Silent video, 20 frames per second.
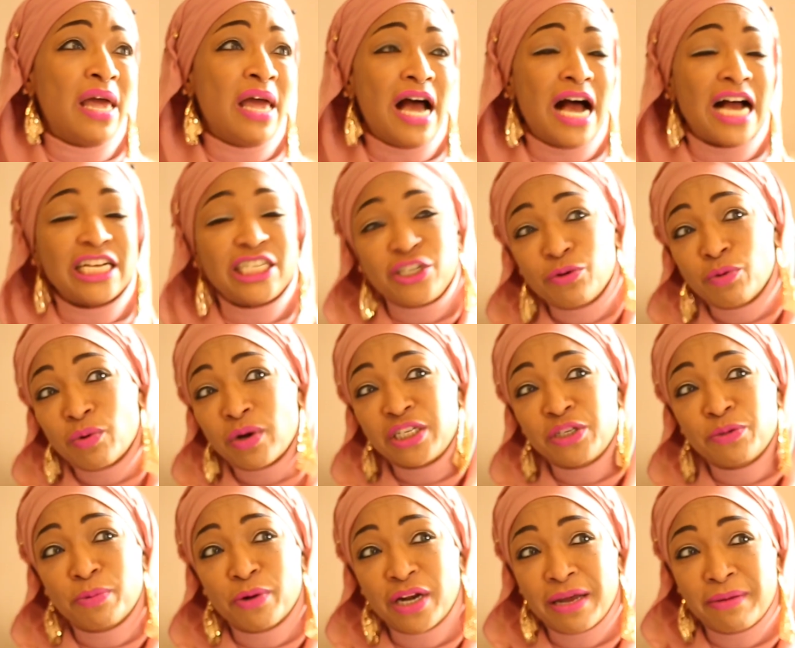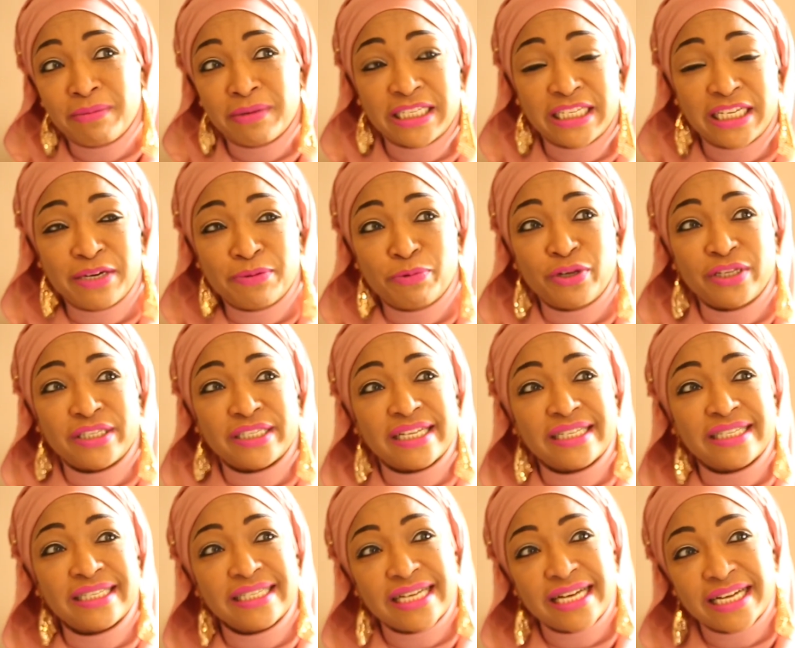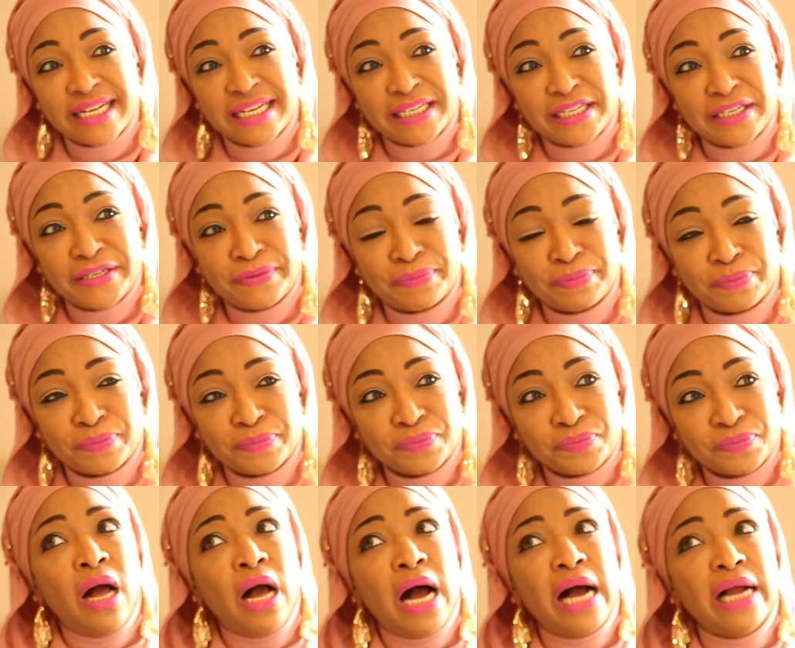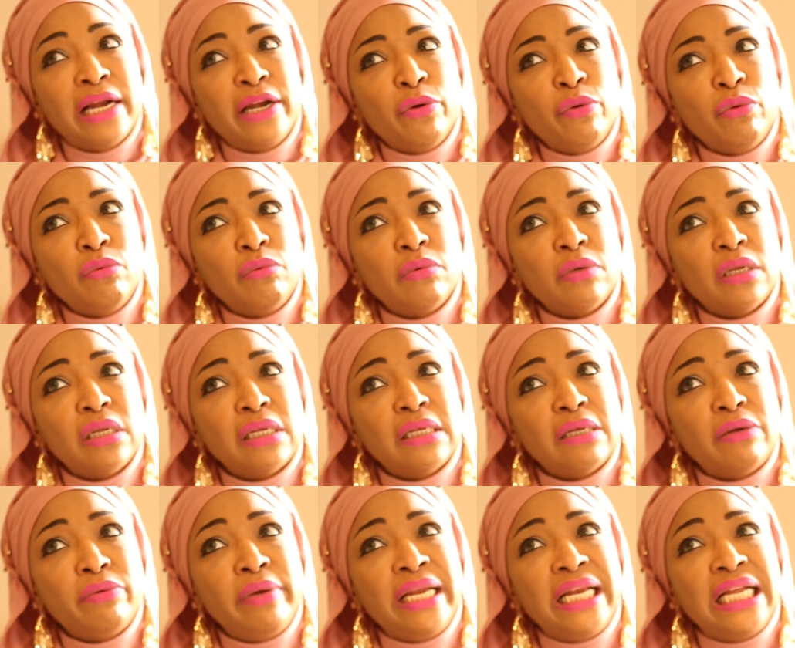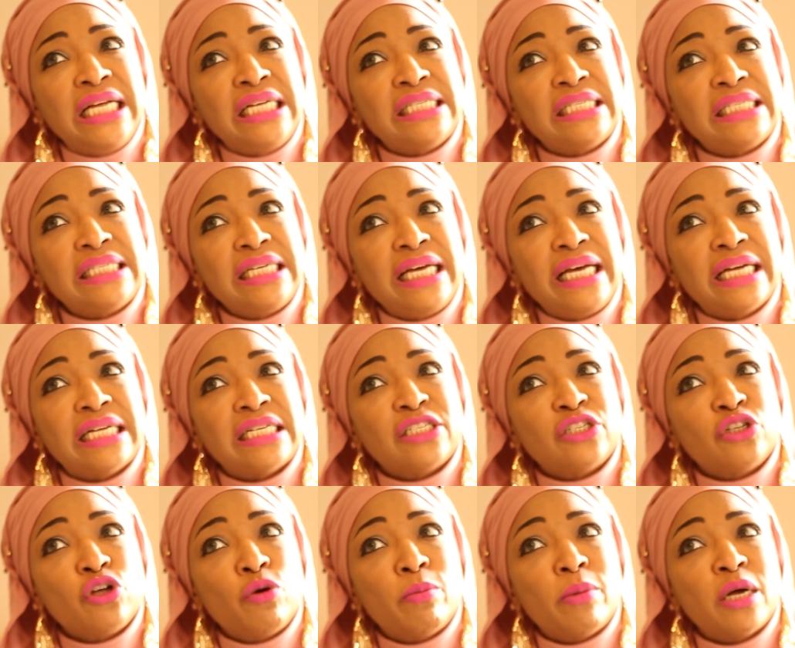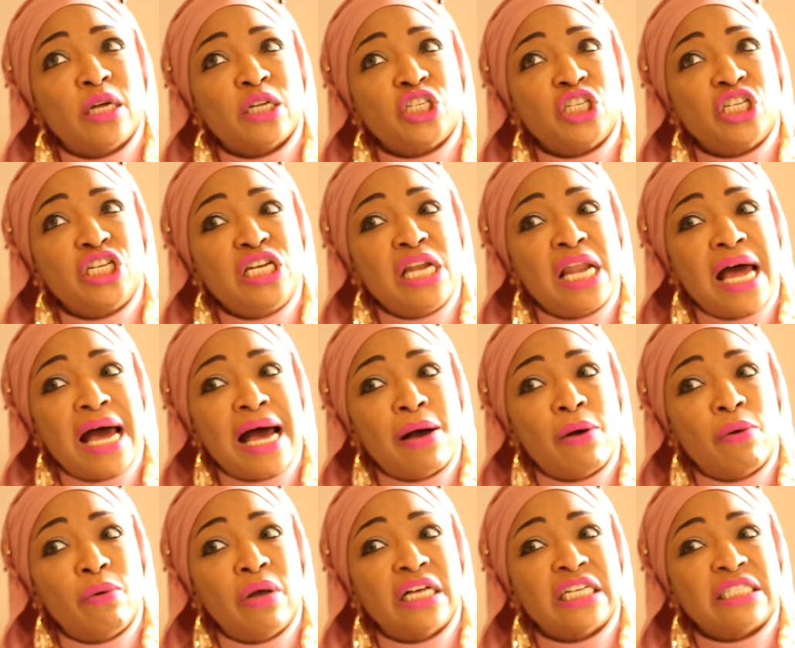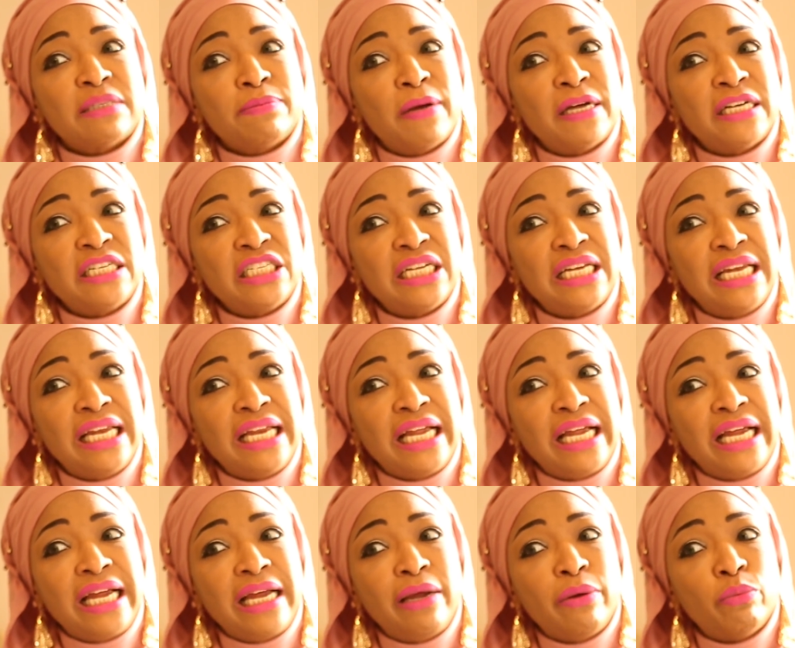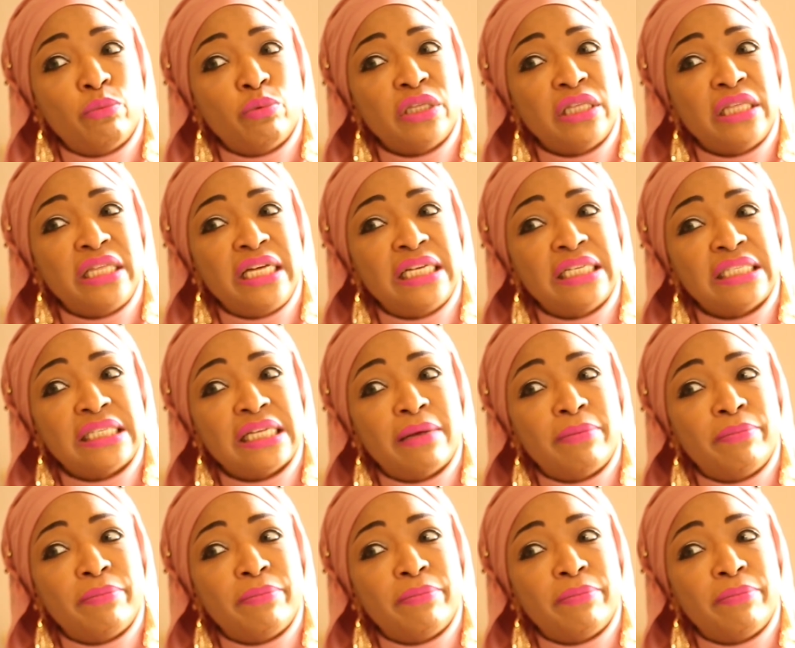Asiwaju Bola Ahmed Tinubu is concerned. I don't really see it so much now, especially with these